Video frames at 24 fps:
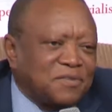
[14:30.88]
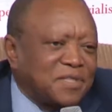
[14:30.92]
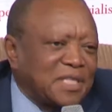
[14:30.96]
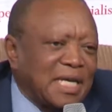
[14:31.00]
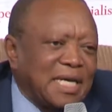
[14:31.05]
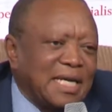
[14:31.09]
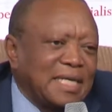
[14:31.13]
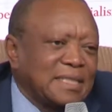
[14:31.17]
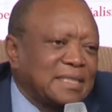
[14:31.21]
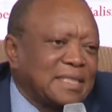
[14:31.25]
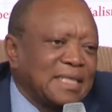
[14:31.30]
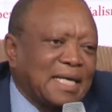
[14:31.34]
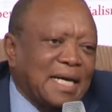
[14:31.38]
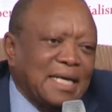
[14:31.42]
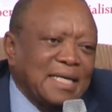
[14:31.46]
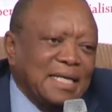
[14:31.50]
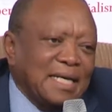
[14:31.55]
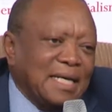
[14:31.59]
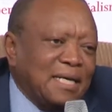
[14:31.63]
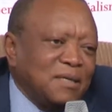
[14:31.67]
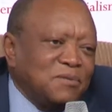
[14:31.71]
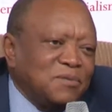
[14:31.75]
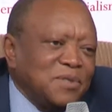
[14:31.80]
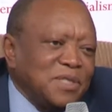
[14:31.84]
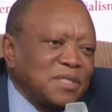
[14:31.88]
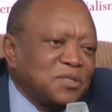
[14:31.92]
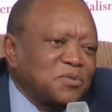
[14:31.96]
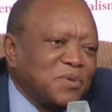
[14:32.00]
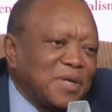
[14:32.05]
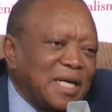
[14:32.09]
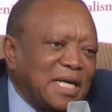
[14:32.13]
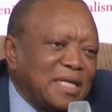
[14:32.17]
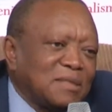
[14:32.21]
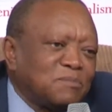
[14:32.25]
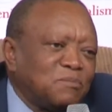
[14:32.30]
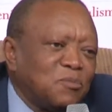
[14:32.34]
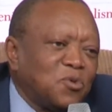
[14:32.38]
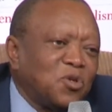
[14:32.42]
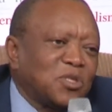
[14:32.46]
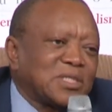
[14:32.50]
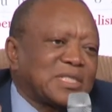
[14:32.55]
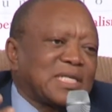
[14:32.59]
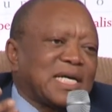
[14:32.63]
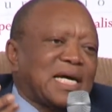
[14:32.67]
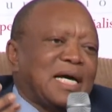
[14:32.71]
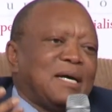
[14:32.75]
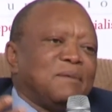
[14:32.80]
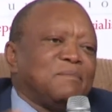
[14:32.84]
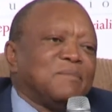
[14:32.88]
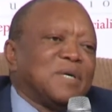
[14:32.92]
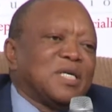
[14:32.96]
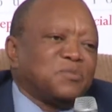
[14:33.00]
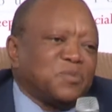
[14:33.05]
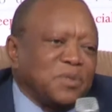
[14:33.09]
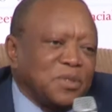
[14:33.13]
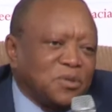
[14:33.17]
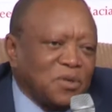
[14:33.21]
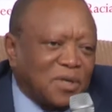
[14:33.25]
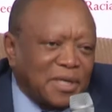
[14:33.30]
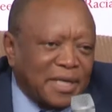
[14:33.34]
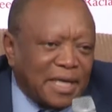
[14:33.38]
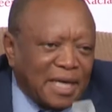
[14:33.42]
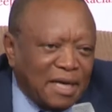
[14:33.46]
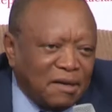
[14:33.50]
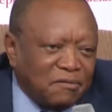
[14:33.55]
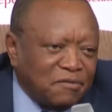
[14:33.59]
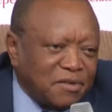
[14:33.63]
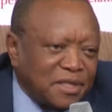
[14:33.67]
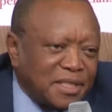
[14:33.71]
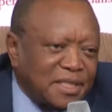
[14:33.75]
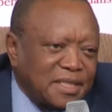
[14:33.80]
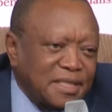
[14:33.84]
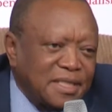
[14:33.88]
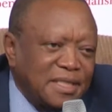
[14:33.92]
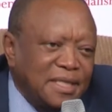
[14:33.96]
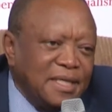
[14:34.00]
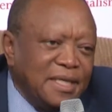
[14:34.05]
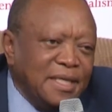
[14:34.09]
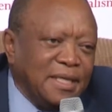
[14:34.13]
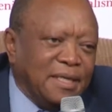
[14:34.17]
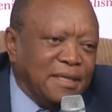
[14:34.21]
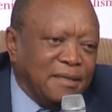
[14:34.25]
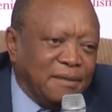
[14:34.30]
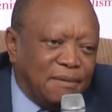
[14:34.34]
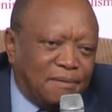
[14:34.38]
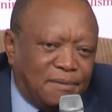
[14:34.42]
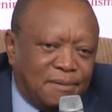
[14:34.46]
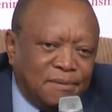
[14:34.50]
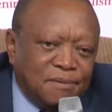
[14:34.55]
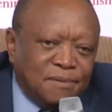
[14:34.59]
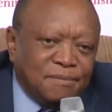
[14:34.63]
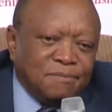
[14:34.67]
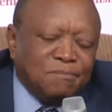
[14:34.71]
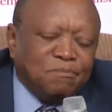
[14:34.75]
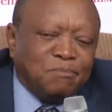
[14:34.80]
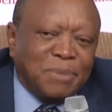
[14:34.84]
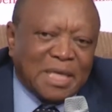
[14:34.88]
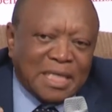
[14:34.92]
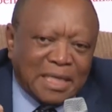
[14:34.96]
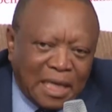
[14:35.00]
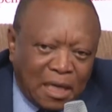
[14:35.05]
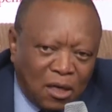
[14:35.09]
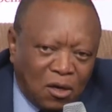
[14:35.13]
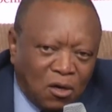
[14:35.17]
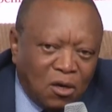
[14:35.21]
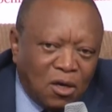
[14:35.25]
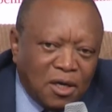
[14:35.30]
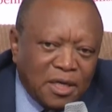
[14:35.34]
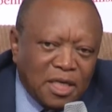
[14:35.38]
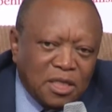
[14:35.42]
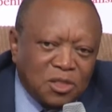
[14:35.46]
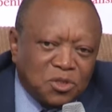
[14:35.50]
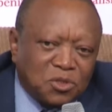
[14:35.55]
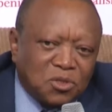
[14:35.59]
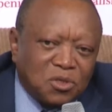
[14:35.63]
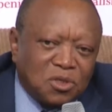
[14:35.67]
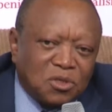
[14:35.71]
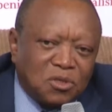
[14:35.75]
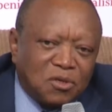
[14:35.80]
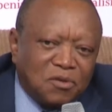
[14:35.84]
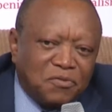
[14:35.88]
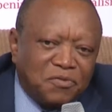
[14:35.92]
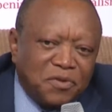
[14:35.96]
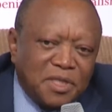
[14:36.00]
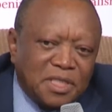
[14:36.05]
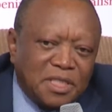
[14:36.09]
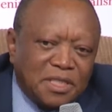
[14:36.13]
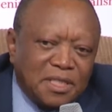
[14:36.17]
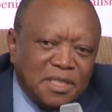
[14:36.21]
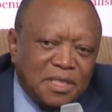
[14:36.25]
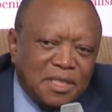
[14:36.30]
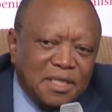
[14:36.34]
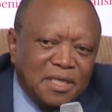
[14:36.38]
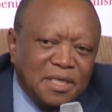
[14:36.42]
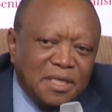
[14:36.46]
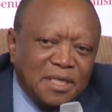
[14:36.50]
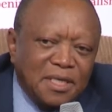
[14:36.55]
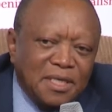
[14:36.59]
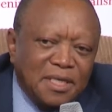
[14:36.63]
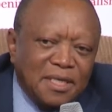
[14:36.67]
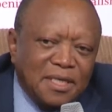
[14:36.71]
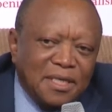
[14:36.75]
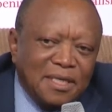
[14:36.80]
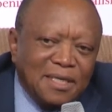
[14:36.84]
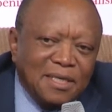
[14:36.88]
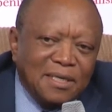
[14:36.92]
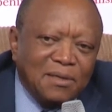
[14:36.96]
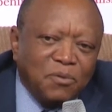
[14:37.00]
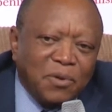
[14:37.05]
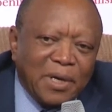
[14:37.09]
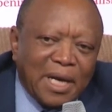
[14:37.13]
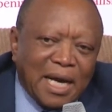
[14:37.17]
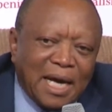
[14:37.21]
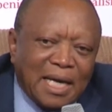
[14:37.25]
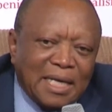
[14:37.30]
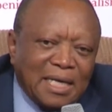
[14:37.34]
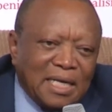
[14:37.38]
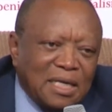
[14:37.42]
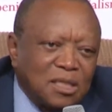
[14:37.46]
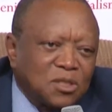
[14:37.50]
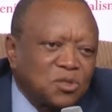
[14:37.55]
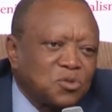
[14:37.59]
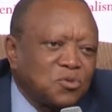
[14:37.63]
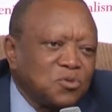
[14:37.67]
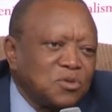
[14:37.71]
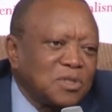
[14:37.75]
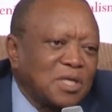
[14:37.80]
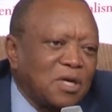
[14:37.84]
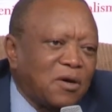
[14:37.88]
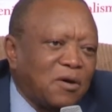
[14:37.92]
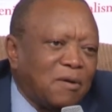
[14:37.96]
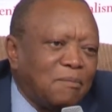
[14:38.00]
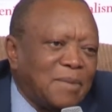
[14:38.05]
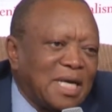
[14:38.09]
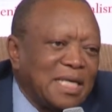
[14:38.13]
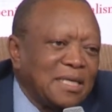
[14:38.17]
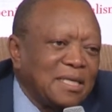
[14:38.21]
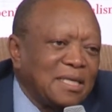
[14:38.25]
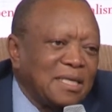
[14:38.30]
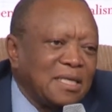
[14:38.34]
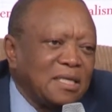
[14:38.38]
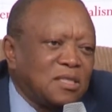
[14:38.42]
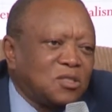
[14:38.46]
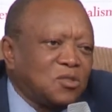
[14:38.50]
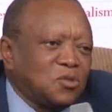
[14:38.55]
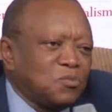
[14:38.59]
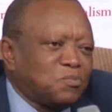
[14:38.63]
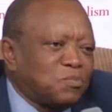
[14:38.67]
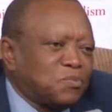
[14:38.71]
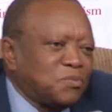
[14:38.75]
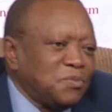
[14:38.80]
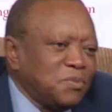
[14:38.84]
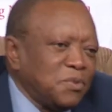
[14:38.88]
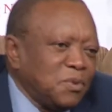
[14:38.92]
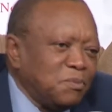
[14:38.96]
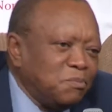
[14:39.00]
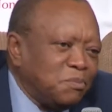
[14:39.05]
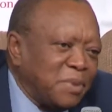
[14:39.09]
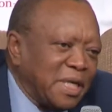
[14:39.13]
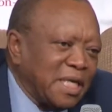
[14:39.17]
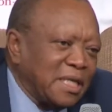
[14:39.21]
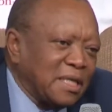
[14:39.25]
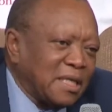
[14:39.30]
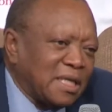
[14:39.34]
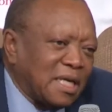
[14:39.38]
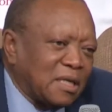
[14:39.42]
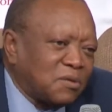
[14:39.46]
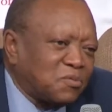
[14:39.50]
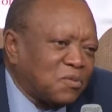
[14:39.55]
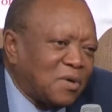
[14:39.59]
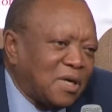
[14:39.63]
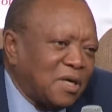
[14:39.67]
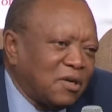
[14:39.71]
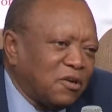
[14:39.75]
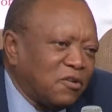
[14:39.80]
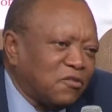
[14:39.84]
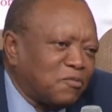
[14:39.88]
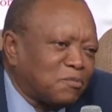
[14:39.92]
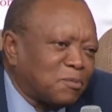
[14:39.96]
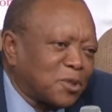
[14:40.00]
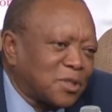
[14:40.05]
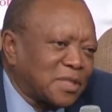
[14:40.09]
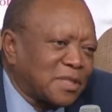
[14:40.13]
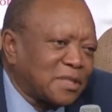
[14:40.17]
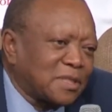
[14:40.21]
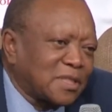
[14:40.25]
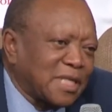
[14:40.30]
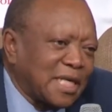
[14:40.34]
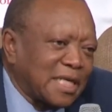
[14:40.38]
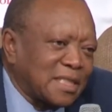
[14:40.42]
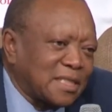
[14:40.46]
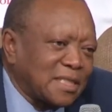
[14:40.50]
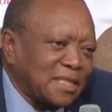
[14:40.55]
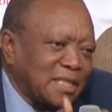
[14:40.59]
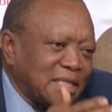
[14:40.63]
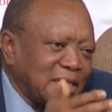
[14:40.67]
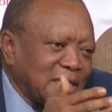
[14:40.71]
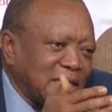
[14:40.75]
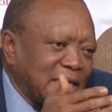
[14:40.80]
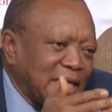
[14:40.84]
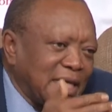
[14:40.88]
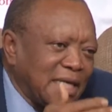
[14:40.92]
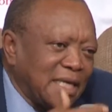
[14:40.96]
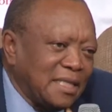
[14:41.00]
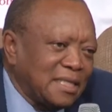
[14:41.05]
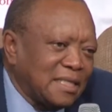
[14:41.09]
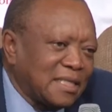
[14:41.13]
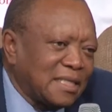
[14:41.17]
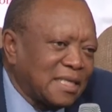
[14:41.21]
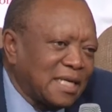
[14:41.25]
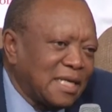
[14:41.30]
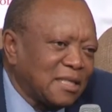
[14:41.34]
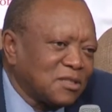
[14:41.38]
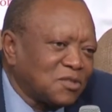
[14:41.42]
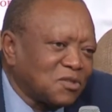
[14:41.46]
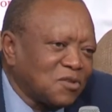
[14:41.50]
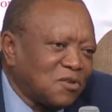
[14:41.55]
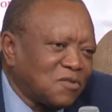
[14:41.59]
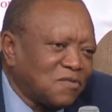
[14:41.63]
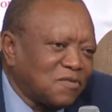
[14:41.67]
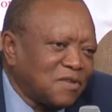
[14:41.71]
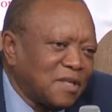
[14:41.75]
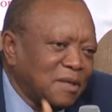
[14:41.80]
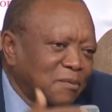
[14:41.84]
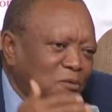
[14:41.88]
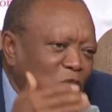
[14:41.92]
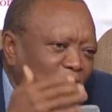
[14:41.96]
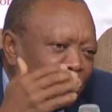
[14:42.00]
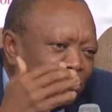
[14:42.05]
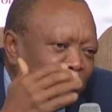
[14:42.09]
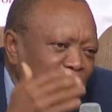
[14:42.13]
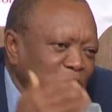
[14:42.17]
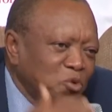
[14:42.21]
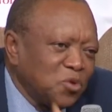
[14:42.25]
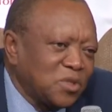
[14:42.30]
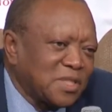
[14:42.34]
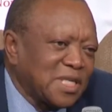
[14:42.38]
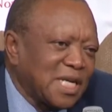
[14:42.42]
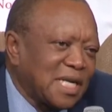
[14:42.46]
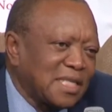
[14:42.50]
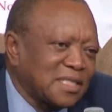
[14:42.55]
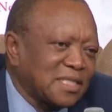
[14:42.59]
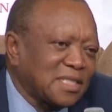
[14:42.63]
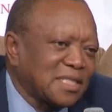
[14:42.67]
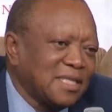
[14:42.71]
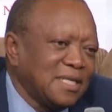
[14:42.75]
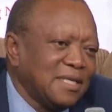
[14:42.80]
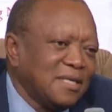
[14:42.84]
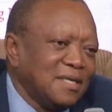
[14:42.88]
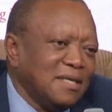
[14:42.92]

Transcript: said. I wish we had more time, but we don't have it. But the long and short of it, we understood our mandate to being that one of protecting the interests of the commuters